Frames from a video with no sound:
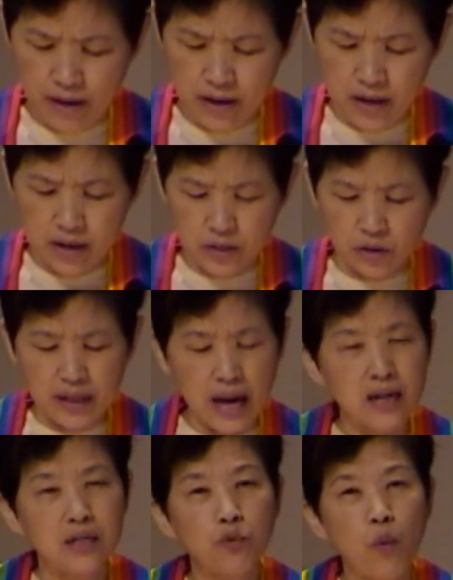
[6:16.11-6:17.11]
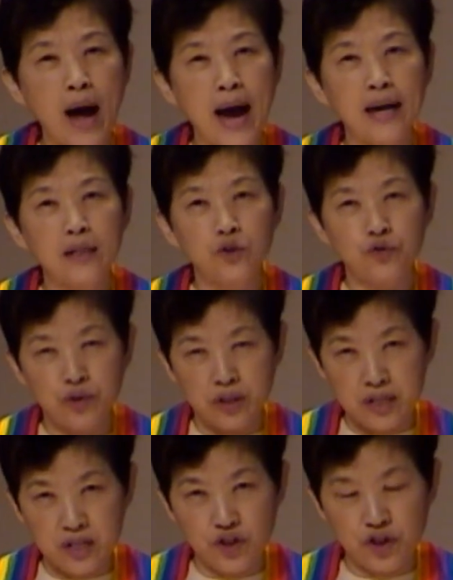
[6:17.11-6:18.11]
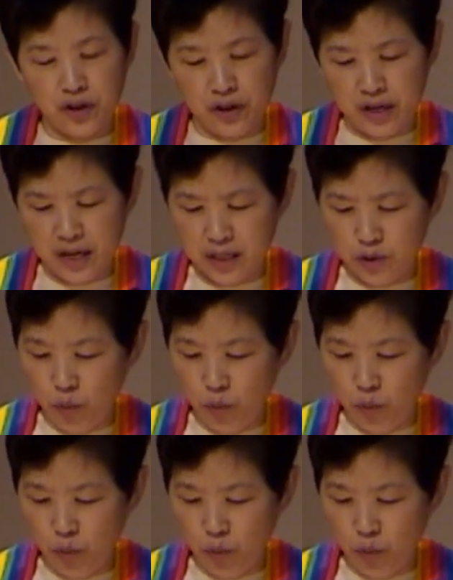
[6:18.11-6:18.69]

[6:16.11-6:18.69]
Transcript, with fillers: So that is why tradition is